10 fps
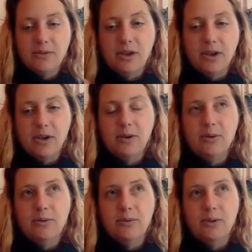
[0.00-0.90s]
the
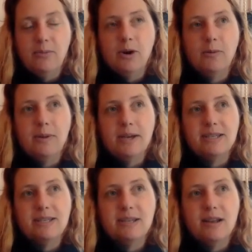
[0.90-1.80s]

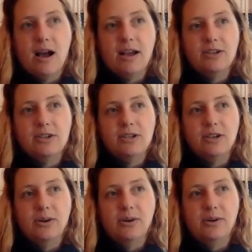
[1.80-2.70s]
purpose is not
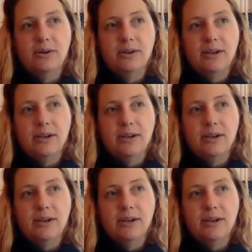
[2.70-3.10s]
to